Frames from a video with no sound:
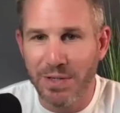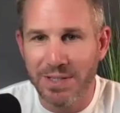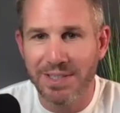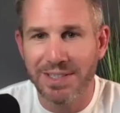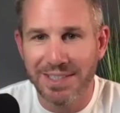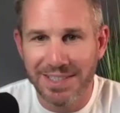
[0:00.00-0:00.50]

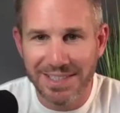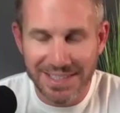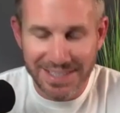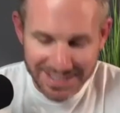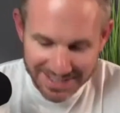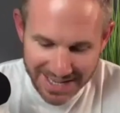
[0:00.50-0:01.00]
level.
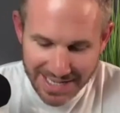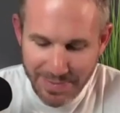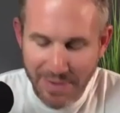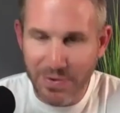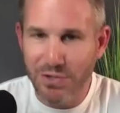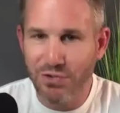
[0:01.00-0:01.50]
Yeah, I did
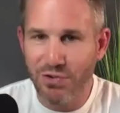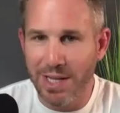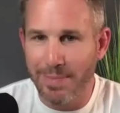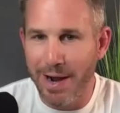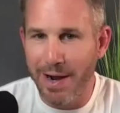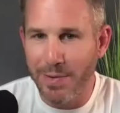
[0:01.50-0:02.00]
my first trail
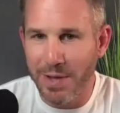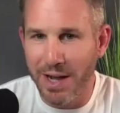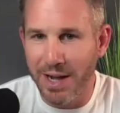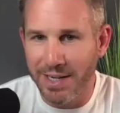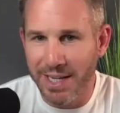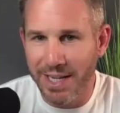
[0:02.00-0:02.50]

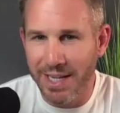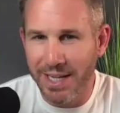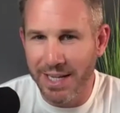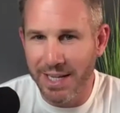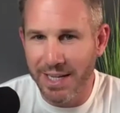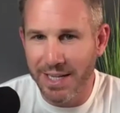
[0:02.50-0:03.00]
marathon
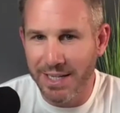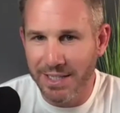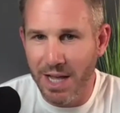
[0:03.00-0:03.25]
in